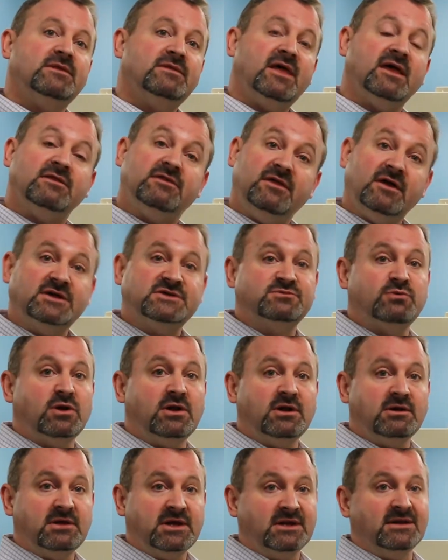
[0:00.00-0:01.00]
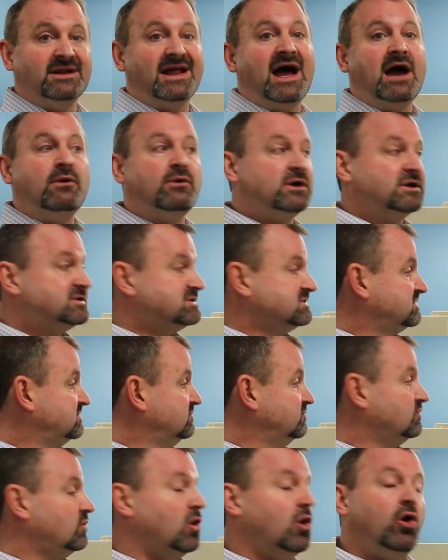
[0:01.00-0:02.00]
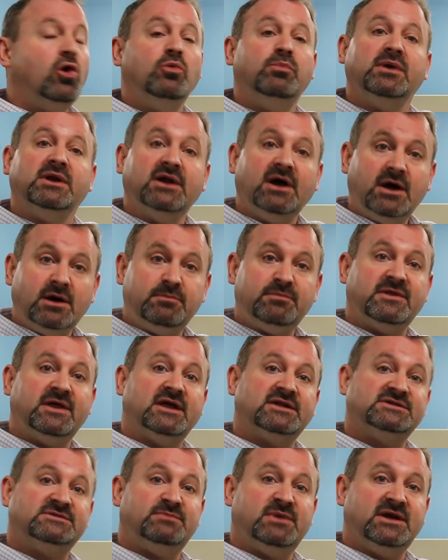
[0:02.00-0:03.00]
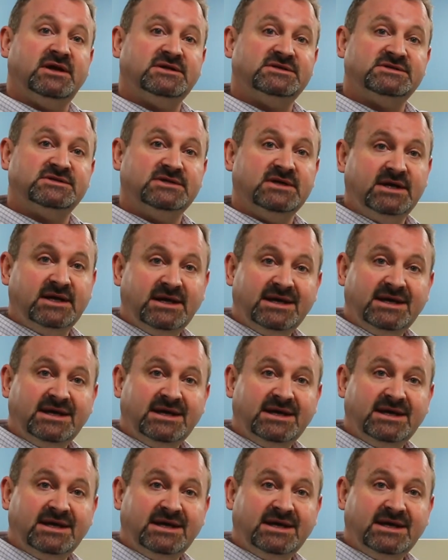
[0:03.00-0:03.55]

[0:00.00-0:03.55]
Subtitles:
That thus will allow us to open up that space